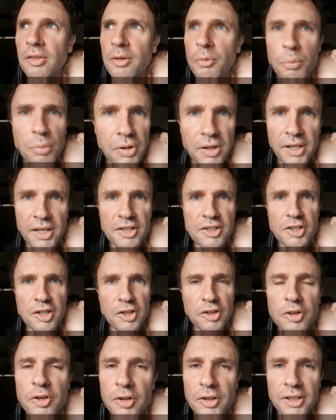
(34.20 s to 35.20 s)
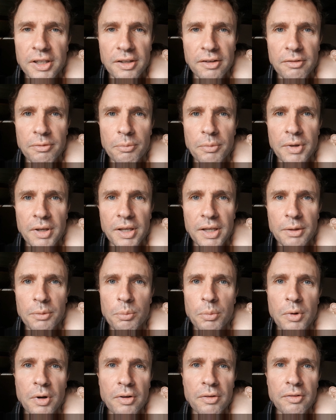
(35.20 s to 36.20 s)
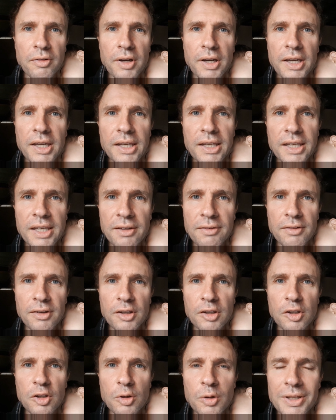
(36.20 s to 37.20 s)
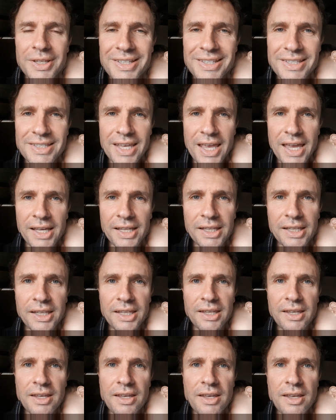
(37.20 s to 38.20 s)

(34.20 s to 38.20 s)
the pleasure you give me by fucking giving you exactly